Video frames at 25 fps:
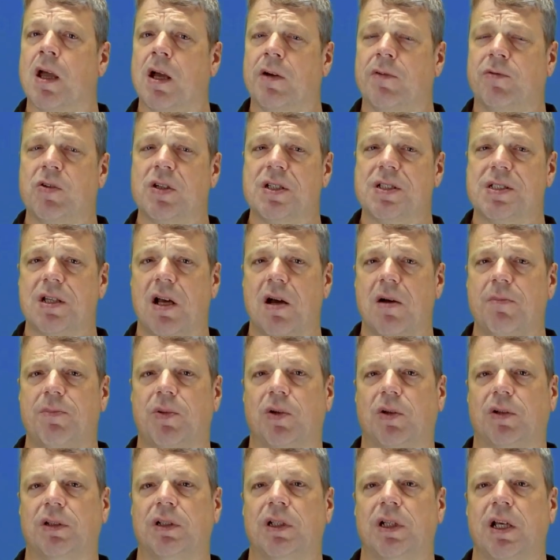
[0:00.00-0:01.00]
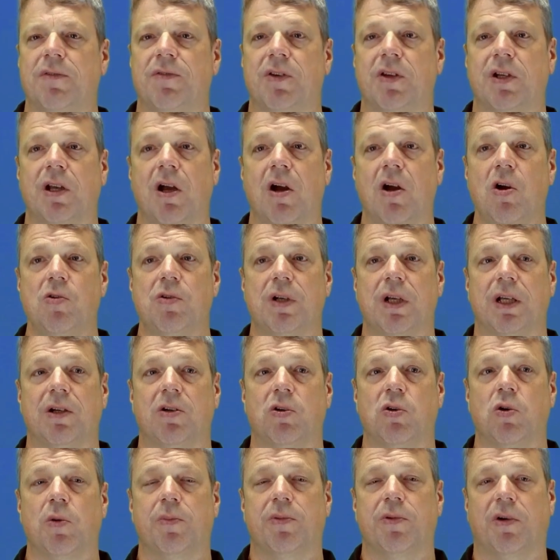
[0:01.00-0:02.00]
For example, if the code
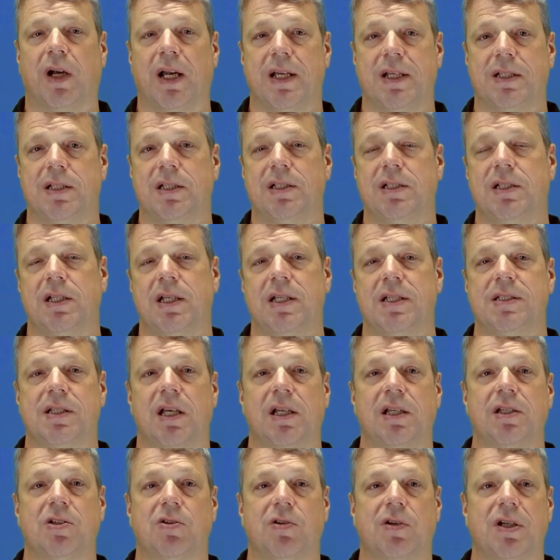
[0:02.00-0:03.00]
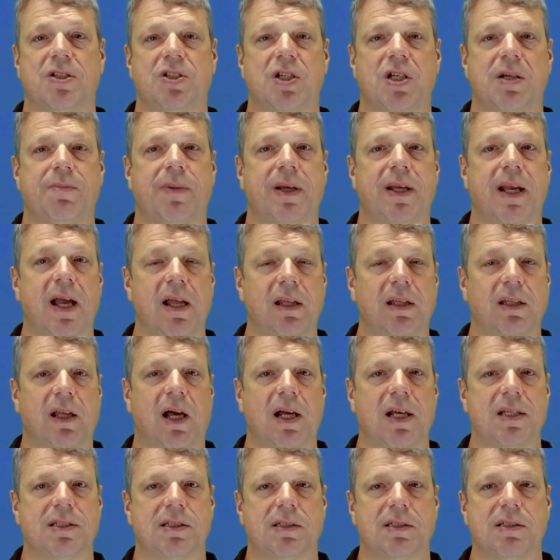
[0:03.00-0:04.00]
incorporated is under a GPL
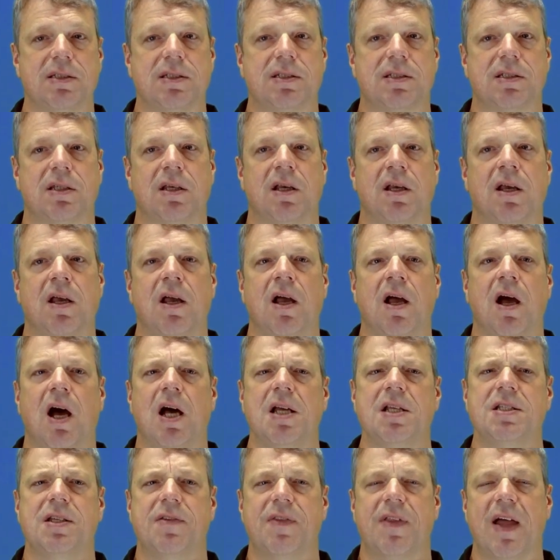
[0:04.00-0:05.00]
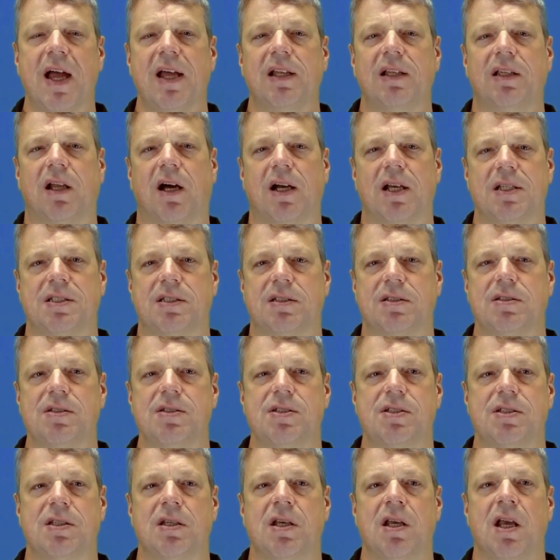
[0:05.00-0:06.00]
license, under that
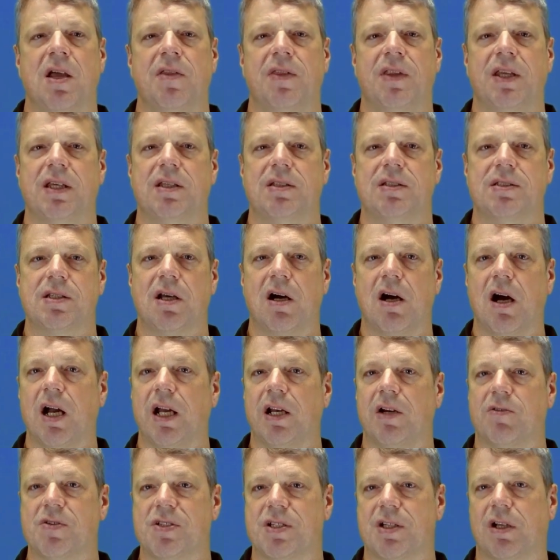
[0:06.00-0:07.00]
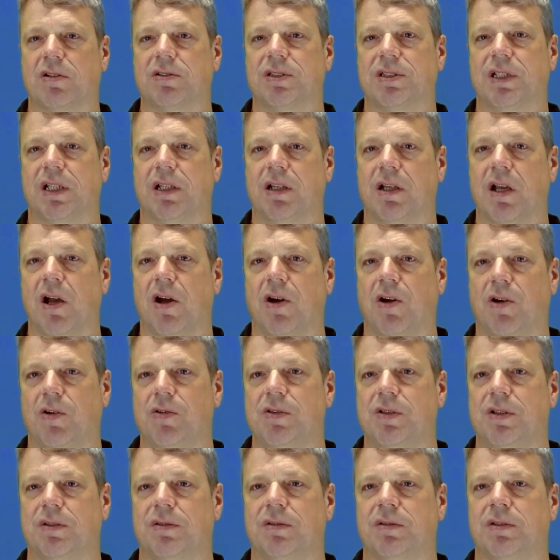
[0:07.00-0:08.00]
license, the entire resulting
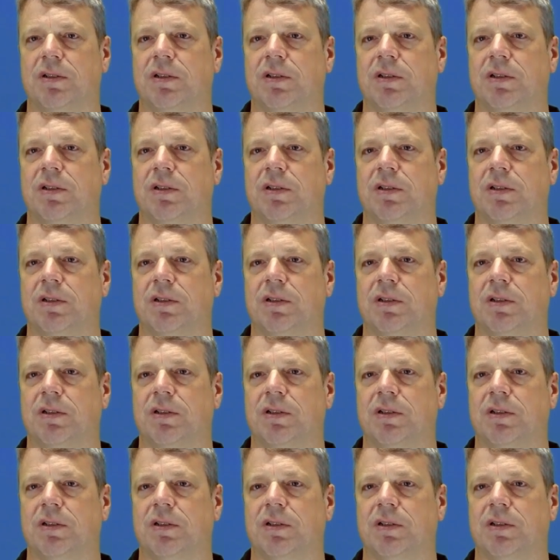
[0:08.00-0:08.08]
code,